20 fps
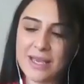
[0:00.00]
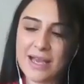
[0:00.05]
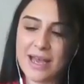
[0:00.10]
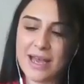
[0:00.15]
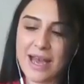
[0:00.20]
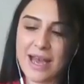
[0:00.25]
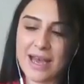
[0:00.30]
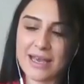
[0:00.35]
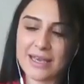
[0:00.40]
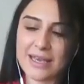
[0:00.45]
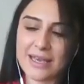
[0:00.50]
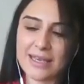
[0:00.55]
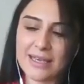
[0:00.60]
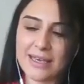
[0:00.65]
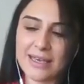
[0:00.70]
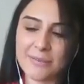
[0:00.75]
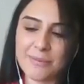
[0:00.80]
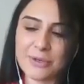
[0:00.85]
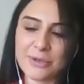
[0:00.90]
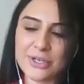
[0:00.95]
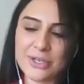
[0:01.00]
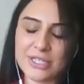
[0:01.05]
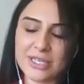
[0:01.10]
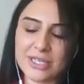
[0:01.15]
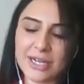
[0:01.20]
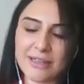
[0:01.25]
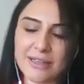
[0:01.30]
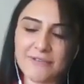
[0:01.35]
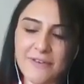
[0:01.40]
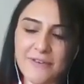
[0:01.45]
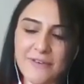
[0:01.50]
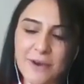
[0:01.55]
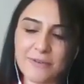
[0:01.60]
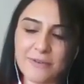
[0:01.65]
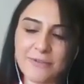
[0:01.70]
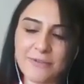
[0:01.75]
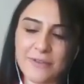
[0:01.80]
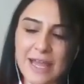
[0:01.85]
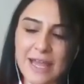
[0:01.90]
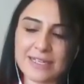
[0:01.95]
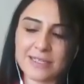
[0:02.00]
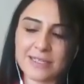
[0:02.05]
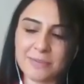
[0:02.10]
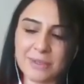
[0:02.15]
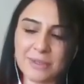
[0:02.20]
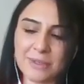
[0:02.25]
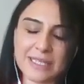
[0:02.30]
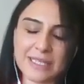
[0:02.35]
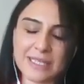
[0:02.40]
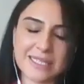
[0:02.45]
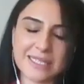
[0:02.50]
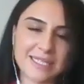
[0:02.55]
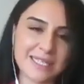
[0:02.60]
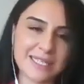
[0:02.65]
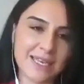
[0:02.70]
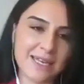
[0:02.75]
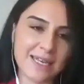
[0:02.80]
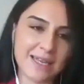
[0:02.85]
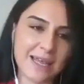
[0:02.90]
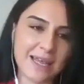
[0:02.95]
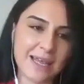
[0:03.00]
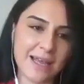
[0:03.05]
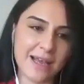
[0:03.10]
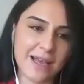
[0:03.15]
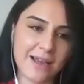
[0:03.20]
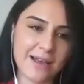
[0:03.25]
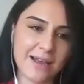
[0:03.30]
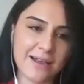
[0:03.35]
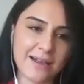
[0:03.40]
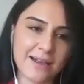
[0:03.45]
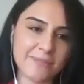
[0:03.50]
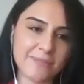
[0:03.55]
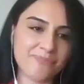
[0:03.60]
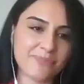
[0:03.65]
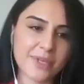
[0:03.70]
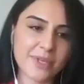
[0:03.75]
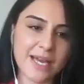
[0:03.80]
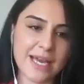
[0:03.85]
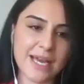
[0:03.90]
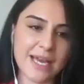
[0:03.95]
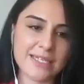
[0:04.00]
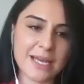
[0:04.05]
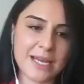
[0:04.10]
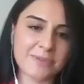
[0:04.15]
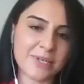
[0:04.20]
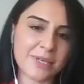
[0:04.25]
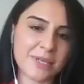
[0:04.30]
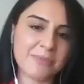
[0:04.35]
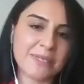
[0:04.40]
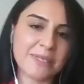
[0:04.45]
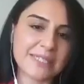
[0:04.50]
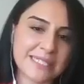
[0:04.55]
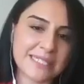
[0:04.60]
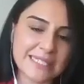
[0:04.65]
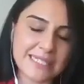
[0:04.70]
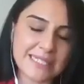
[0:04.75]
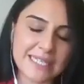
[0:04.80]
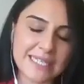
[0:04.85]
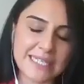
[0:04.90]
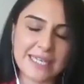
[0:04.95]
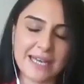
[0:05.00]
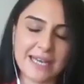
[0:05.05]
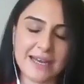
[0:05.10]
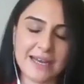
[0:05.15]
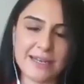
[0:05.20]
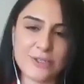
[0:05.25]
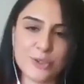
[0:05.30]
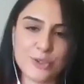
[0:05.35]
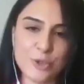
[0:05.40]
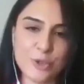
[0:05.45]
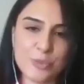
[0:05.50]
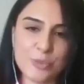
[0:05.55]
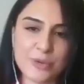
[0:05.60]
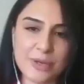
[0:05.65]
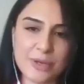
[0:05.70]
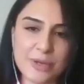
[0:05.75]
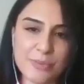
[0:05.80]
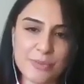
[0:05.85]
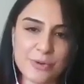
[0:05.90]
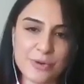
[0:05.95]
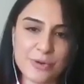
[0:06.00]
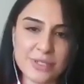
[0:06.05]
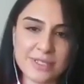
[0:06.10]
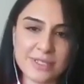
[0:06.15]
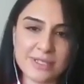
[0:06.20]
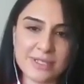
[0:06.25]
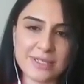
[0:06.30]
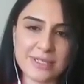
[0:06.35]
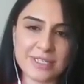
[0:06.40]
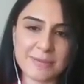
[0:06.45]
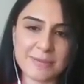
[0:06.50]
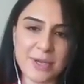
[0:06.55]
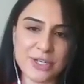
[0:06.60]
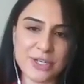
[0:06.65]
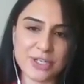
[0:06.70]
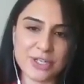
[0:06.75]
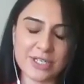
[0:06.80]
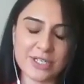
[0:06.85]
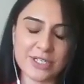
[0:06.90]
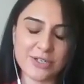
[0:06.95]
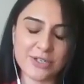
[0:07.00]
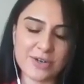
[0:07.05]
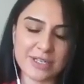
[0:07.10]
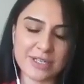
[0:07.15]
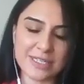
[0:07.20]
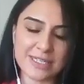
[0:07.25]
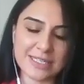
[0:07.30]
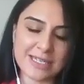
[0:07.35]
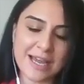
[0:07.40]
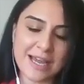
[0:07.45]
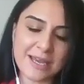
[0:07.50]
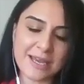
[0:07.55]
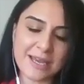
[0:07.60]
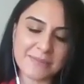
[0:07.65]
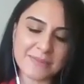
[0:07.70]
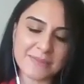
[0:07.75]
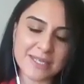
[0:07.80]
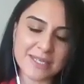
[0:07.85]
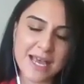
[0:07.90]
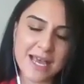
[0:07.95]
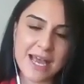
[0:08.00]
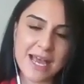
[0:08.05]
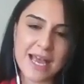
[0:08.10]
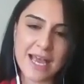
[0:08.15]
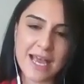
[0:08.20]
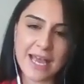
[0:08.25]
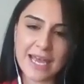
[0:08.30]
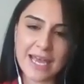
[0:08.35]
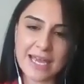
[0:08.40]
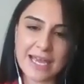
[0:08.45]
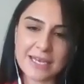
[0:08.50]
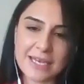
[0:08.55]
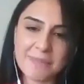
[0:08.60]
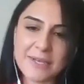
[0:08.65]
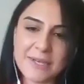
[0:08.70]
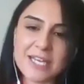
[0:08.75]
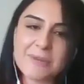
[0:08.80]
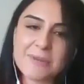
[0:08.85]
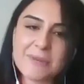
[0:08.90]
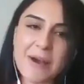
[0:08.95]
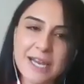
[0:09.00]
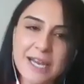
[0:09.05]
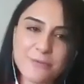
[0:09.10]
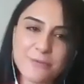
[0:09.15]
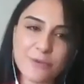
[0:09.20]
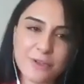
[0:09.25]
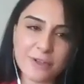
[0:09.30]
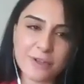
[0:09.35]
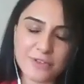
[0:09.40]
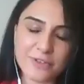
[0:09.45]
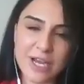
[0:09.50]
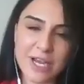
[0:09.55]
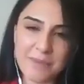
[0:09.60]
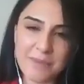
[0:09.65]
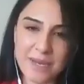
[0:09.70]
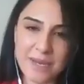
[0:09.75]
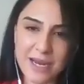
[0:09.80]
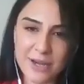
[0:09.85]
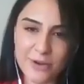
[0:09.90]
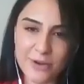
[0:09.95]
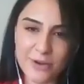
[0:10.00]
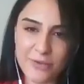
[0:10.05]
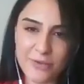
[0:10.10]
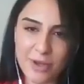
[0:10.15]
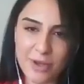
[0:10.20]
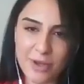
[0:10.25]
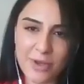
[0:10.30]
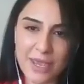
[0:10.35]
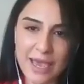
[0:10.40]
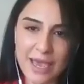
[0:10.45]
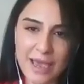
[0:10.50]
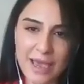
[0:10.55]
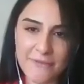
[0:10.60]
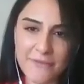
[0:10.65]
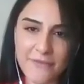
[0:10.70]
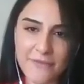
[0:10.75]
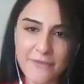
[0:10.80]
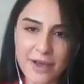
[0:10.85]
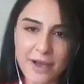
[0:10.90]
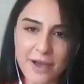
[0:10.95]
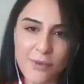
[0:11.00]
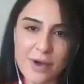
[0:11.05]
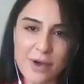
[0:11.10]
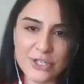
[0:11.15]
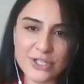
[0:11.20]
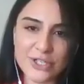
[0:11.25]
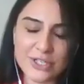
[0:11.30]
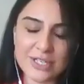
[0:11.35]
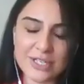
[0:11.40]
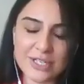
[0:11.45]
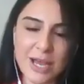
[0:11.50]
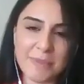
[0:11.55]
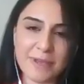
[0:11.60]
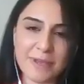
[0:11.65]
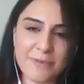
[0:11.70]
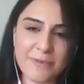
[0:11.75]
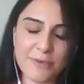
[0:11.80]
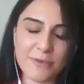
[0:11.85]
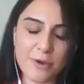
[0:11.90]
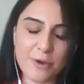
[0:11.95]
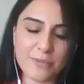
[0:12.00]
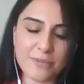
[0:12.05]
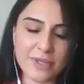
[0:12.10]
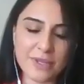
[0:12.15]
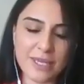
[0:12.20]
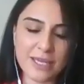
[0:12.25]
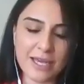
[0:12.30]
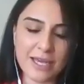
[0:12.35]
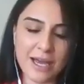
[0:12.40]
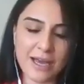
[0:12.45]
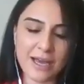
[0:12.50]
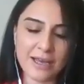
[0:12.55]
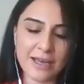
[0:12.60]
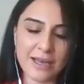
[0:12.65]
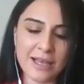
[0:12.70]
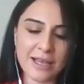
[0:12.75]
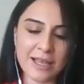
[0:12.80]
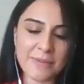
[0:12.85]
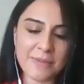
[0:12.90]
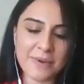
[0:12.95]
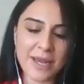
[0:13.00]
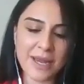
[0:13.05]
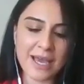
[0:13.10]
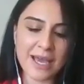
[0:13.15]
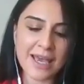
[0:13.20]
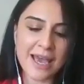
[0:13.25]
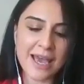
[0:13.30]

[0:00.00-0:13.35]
I personally found flexibility and adaptability super important, especially during these times. And being mindful of time, and I know that we have questions coming from the alumni.